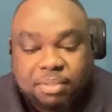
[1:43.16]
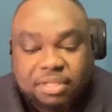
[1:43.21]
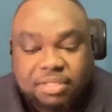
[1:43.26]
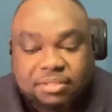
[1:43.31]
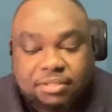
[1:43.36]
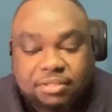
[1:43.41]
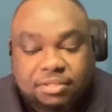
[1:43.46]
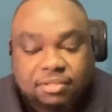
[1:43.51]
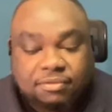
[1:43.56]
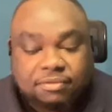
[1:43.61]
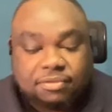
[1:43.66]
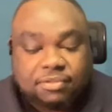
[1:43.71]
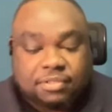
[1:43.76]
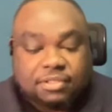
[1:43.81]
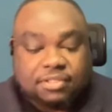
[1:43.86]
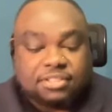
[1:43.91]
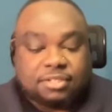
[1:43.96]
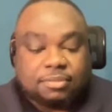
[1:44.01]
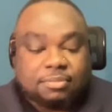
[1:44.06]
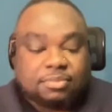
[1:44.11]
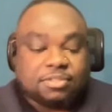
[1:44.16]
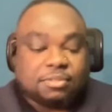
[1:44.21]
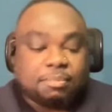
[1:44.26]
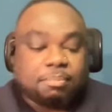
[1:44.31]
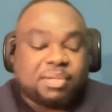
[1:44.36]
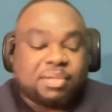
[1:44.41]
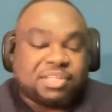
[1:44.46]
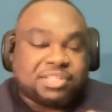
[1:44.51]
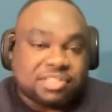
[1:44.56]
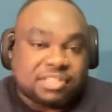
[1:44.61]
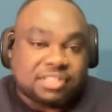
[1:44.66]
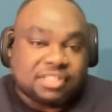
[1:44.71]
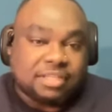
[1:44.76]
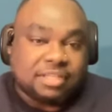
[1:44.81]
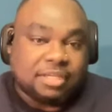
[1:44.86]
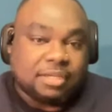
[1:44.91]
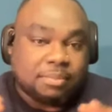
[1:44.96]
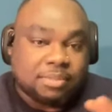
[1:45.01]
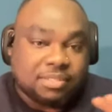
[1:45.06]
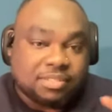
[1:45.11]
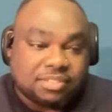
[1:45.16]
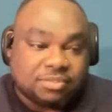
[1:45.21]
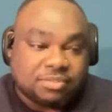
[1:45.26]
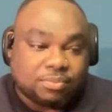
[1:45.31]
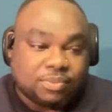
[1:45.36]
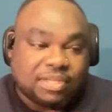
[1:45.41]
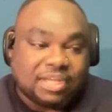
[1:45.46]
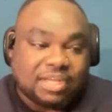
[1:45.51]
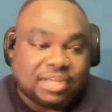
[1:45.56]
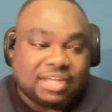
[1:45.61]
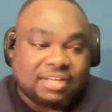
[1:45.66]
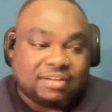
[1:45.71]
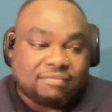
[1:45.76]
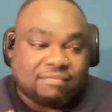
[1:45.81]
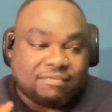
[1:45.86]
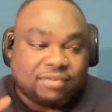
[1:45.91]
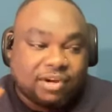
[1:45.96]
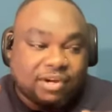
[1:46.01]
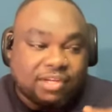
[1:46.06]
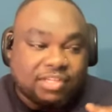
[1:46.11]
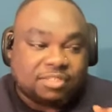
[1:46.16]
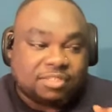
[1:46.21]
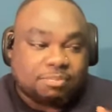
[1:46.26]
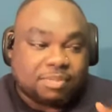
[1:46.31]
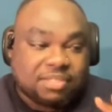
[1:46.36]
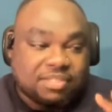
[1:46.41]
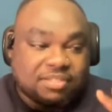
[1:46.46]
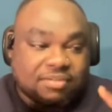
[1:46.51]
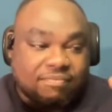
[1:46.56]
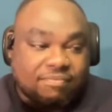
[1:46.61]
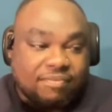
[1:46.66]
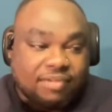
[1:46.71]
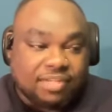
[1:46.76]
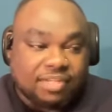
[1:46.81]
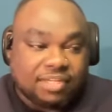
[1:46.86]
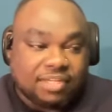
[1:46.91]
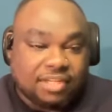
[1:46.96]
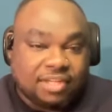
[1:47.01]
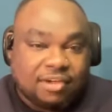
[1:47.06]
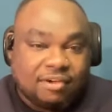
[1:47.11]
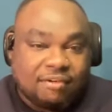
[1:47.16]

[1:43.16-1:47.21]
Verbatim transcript: but the, in terms of the pictures and the images, we had a very specific